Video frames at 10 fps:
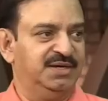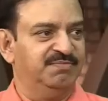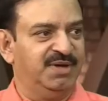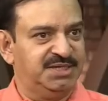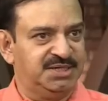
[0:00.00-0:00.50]

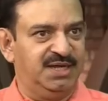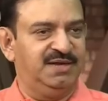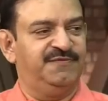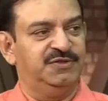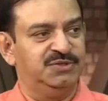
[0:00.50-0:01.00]
much higher
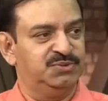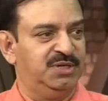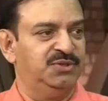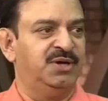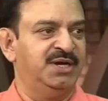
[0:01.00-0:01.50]
for those who are
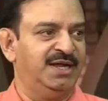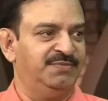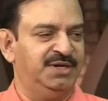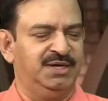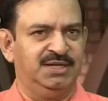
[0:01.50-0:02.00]

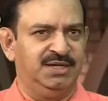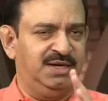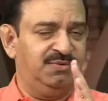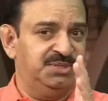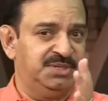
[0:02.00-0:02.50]
non-diabetic. And then
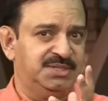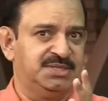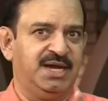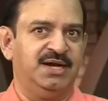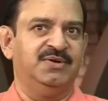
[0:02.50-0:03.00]
I was just
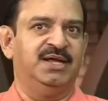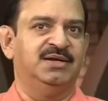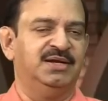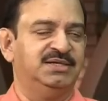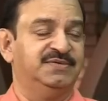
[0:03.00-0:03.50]
trying to
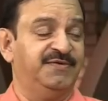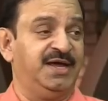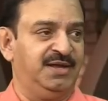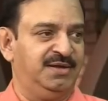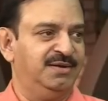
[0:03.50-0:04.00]
analyze
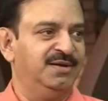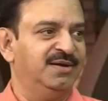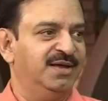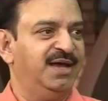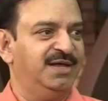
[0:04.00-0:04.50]
why
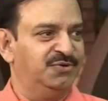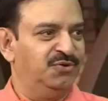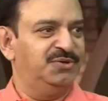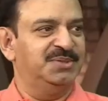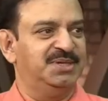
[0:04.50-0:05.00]
and
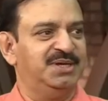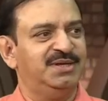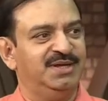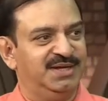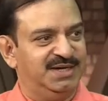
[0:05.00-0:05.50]
go to see
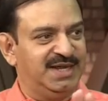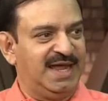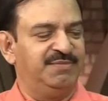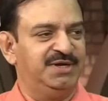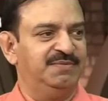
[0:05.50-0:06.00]

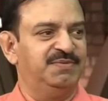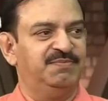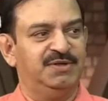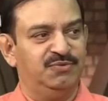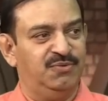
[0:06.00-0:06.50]
diabetic
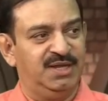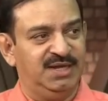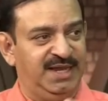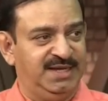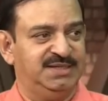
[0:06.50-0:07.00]
people who are
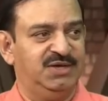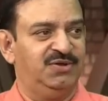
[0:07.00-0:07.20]
lazy or